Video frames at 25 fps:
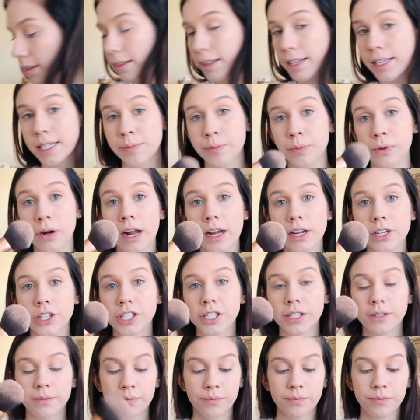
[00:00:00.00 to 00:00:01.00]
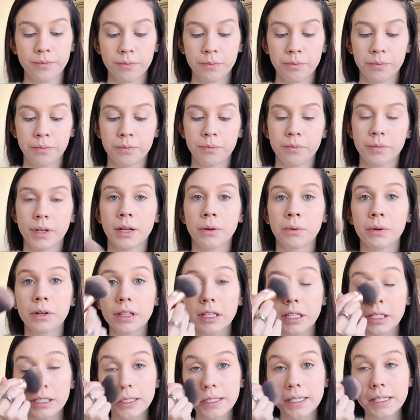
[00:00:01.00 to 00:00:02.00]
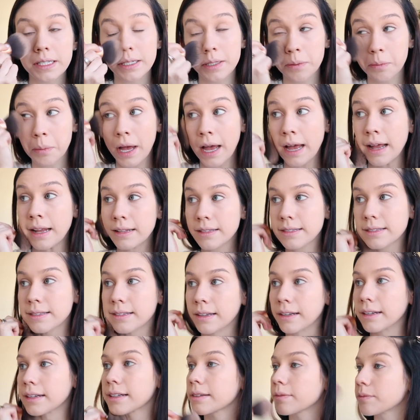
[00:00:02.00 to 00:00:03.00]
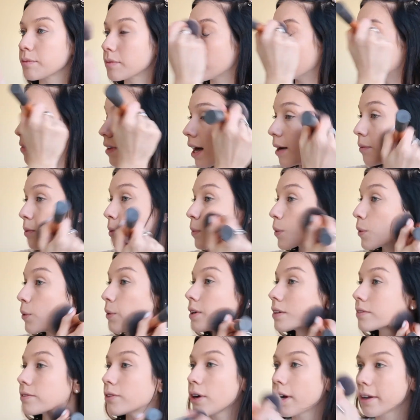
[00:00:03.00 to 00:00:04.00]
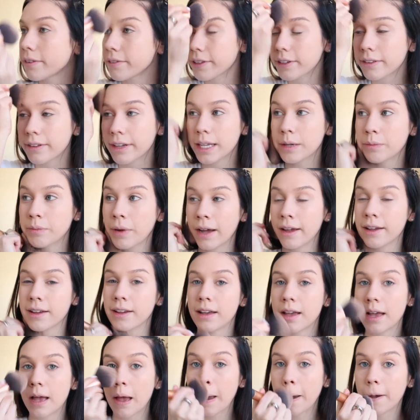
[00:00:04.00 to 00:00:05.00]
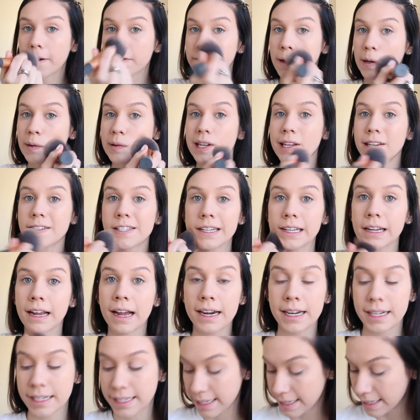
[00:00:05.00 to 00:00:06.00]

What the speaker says: this brush. It really just depends, like the vibe I'm going for. I feel like my foundation kind of